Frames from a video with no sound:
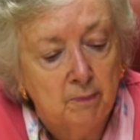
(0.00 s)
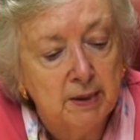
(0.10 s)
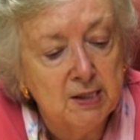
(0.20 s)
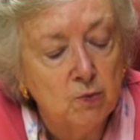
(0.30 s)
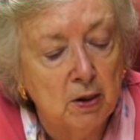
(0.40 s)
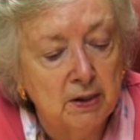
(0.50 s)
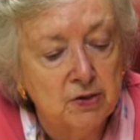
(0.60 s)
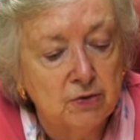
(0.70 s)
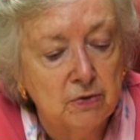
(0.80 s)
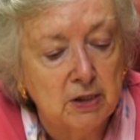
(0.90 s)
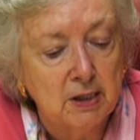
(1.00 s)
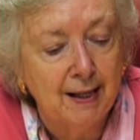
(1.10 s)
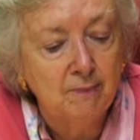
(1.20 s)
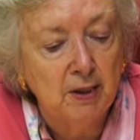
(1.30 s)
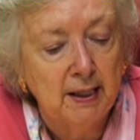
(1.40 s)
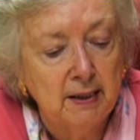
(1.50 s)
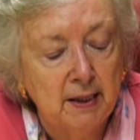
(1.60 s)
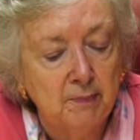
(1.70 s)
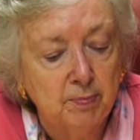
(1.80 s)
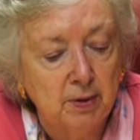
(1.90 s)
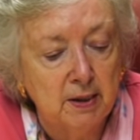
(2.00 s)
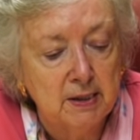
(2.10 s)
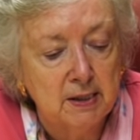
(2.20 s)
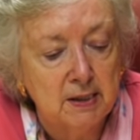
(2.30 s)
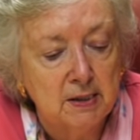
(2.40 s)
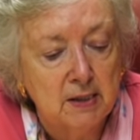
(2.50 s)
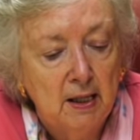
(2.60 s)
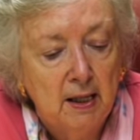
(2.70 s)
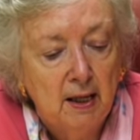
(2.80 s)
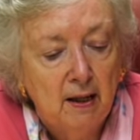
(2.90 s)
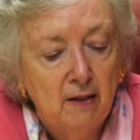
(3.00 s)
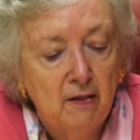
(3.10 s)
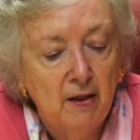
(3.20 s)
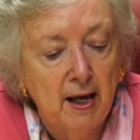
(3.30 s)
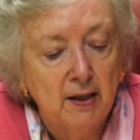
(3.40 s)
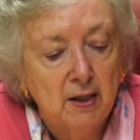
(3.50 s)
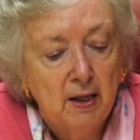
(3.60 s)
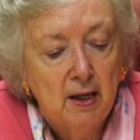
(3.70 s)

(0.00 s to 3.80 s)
please walk us through the timeline and process that